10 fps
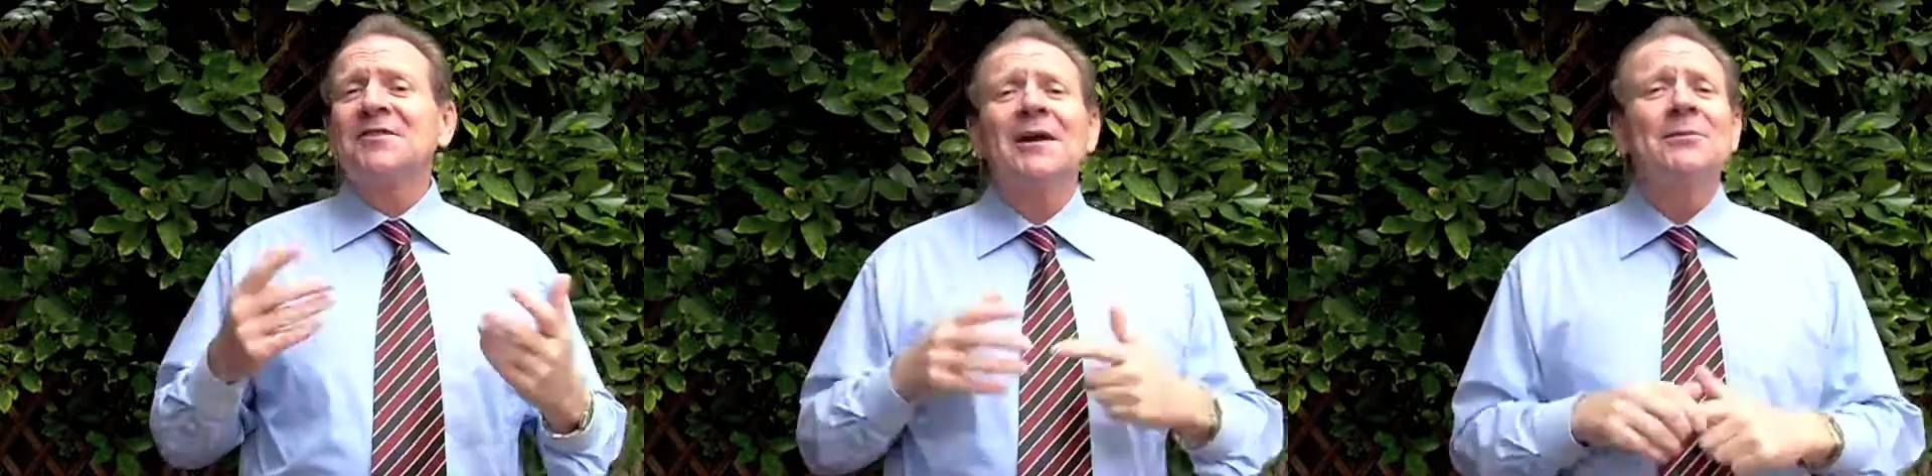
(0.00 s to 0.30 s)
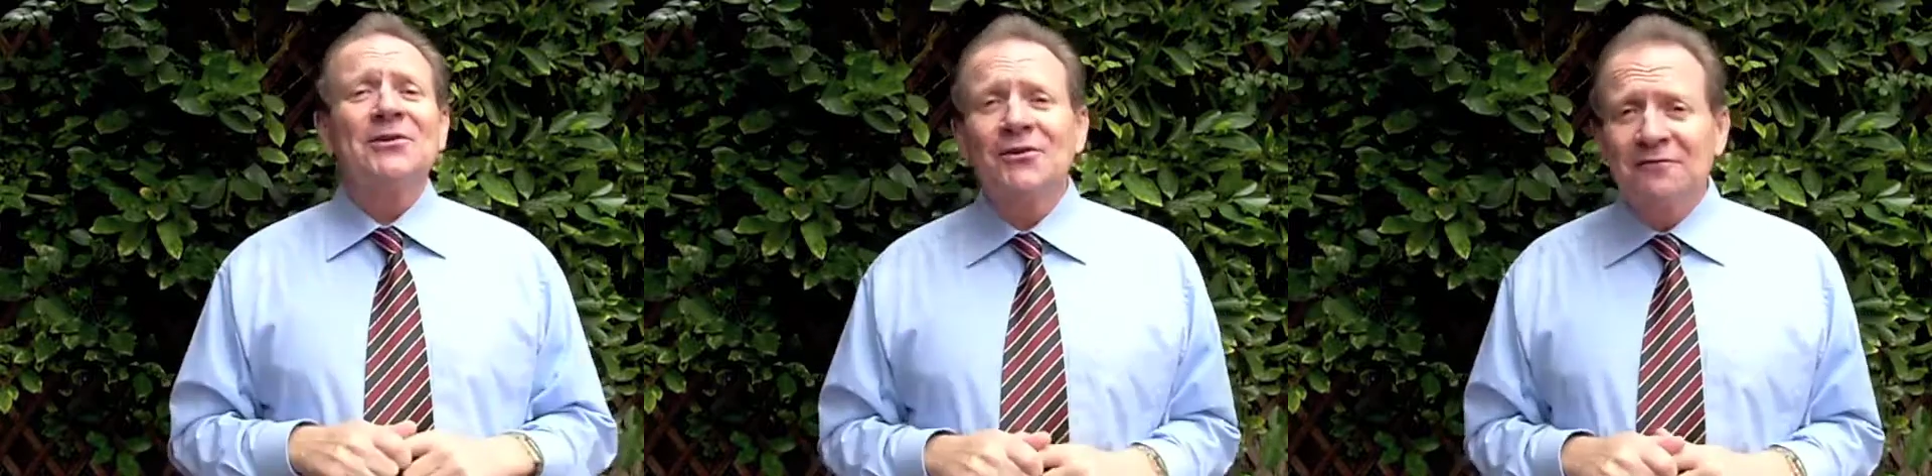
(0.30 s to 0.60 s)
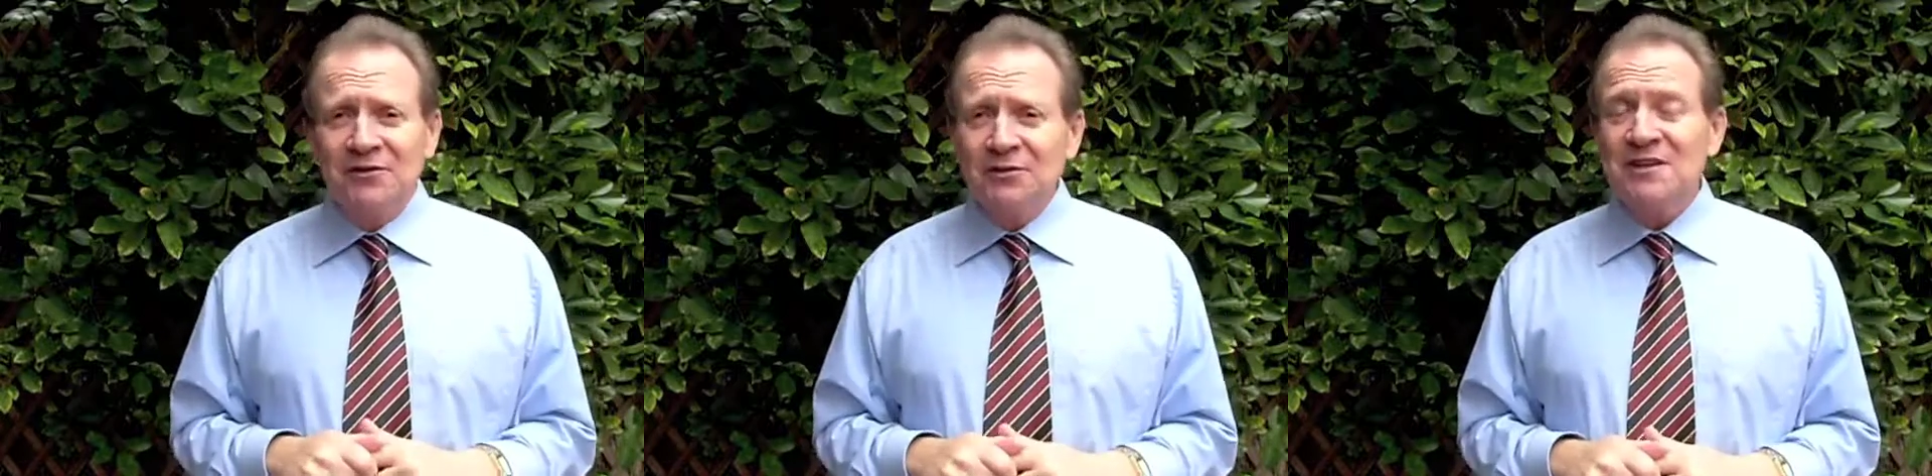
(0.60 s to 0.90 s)
the time to
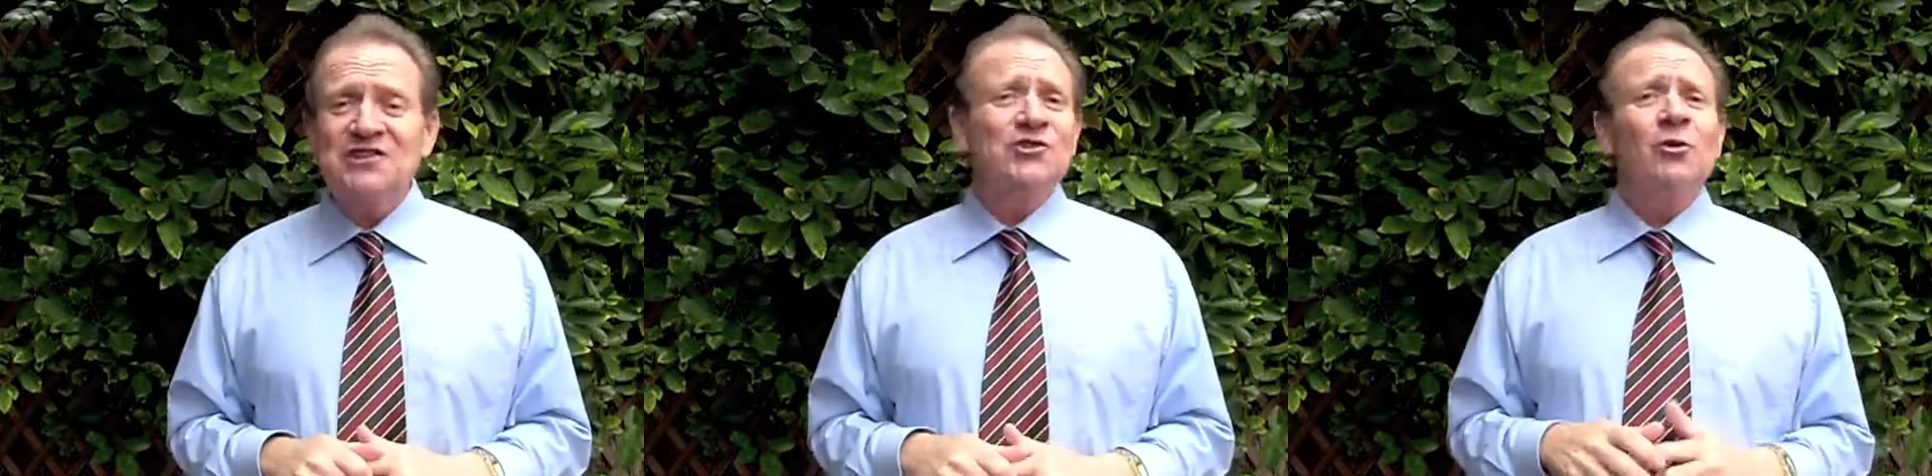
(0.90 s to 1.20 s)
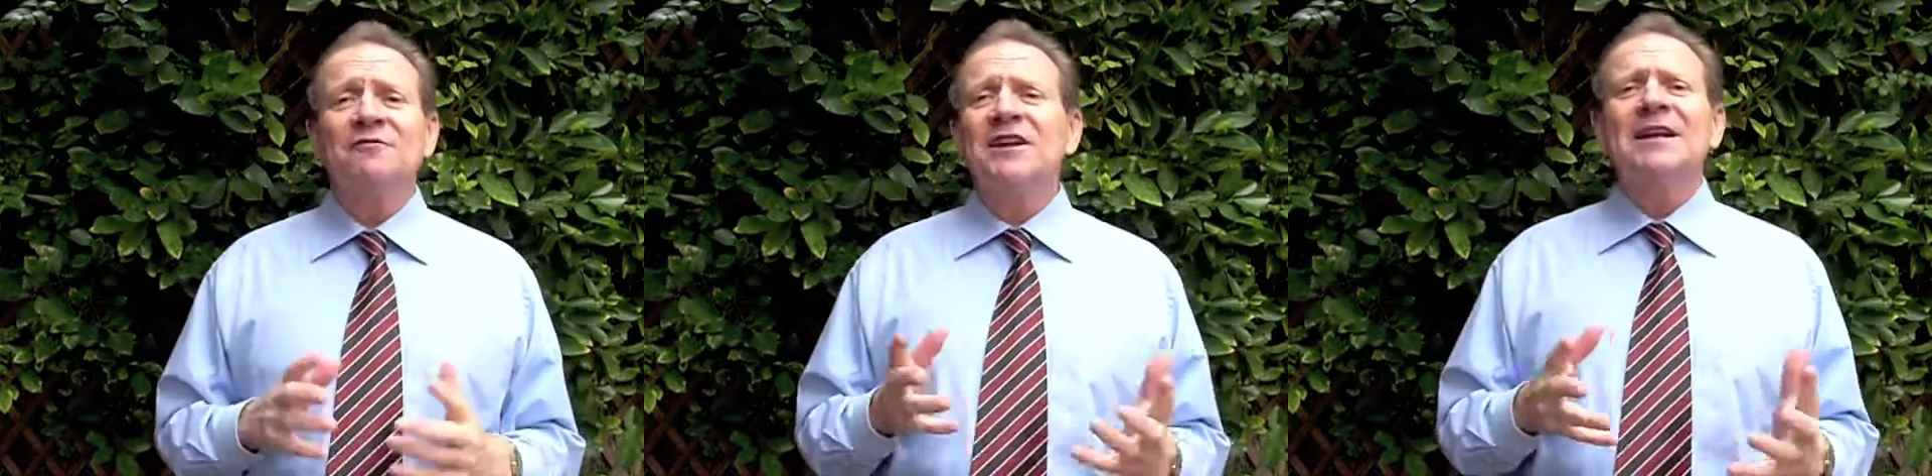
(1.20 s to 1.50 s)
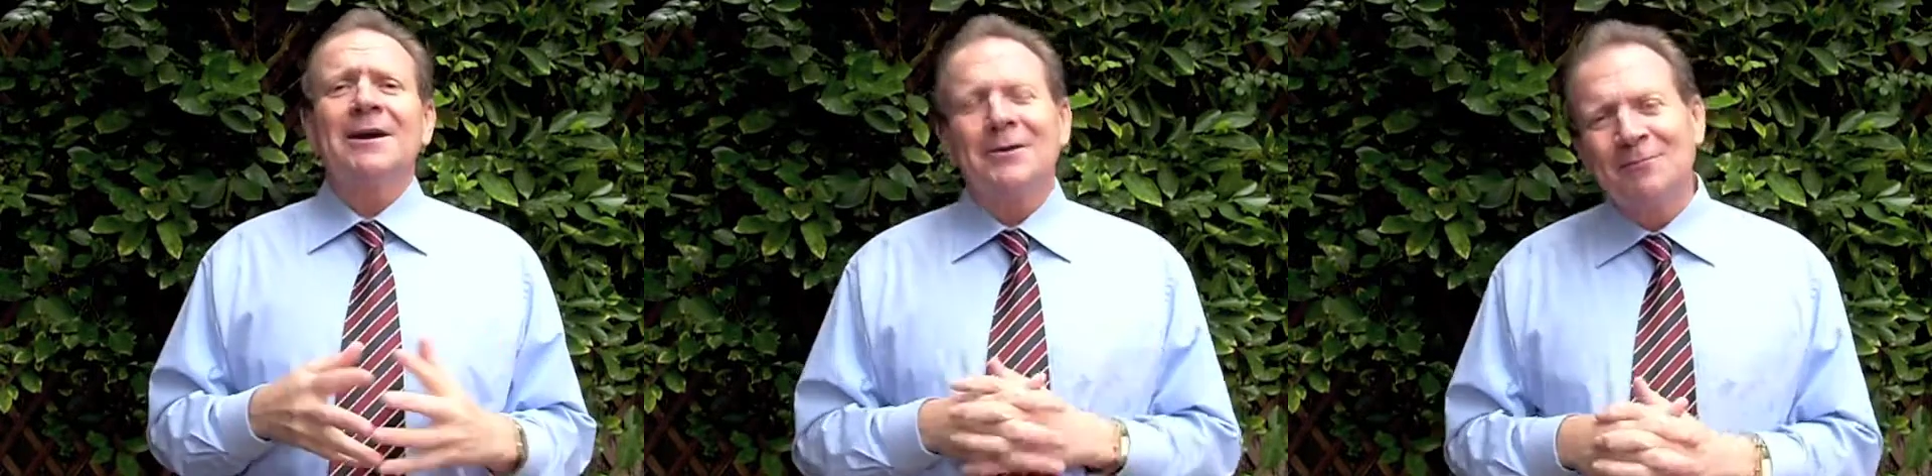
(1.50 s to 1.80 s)
view this short
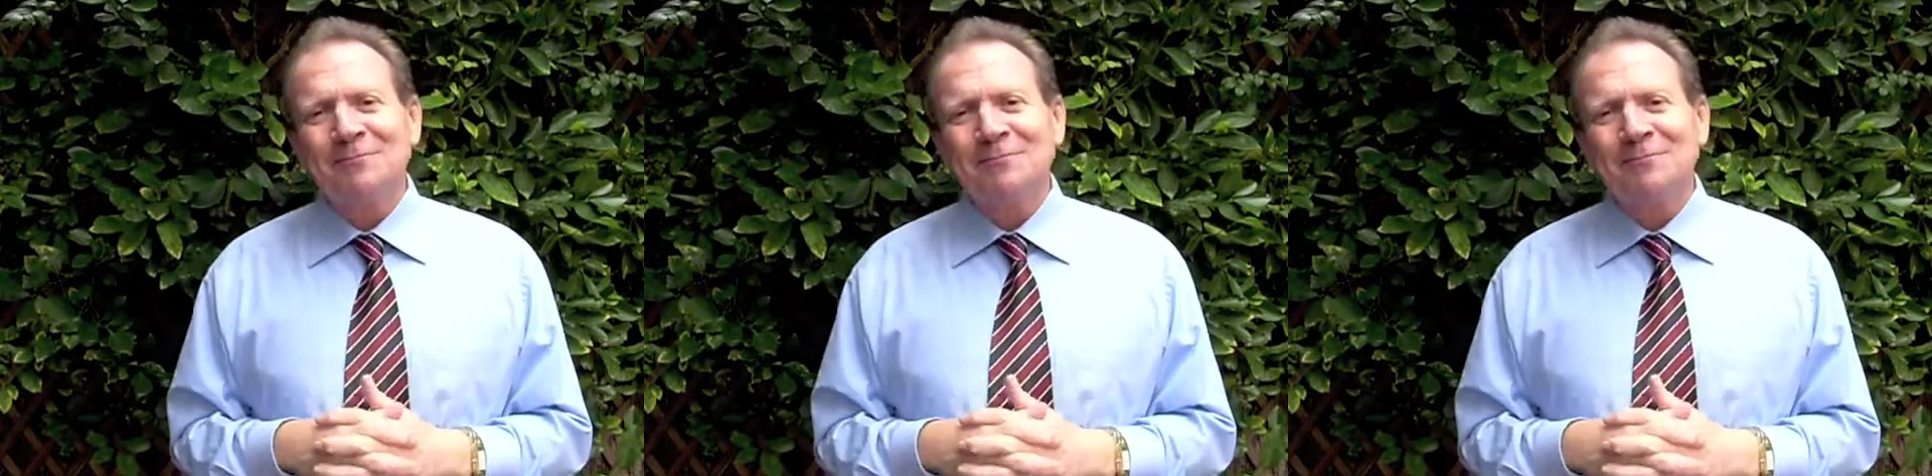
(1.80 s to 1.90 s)
video.